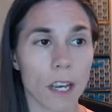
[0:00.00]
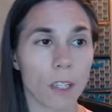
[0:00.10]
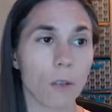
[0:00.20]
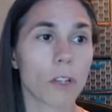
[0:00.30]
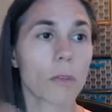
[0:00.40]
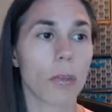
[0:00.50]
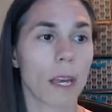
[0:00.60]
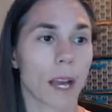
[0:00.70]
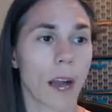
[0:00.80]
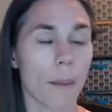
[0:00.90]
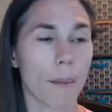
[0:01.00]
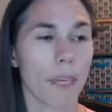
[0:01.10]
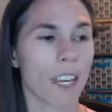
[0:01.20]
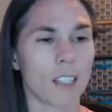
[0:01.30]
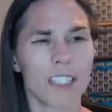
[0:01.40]
You could make a
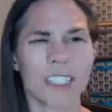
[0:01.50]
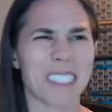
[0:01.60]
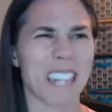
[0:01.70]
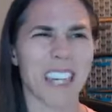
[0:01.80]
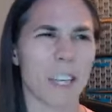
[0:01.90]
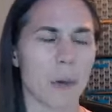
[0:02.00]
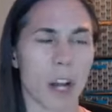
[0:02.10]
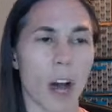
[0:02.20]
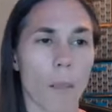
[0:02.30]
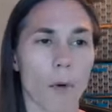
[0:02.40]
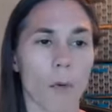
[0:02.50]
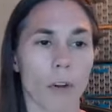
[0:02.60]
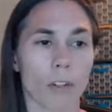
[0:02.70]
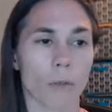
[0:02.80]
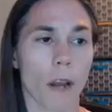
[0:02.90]
copy and just assign them a couple
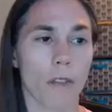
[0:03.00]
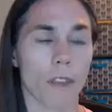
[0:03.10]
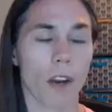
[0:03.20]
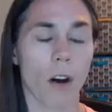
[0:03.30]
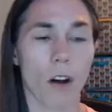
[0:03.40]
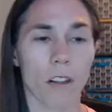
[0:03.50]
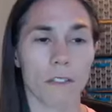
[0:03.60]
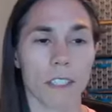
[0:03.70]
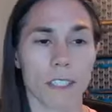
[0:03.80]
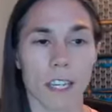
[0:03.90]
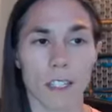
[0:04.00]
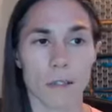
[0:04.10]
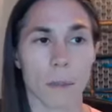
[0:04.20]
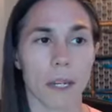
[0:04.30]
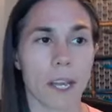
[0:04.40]
words rather than all of these
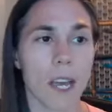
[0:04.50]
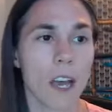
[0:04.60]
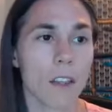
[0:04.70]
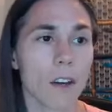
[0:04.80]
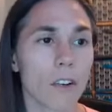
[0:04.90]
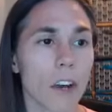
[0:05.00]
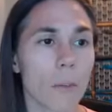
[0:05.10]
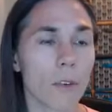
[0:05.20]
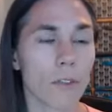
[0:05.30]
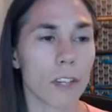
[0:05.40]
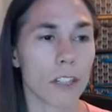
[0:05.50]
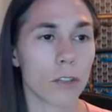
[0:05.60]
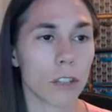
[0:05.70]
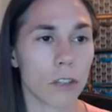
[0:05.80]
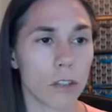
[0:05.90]
things. But there are a number of things
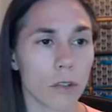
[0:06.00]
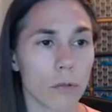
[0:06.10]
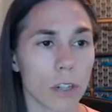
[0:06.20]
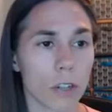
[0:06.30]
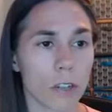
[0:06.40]
you could do.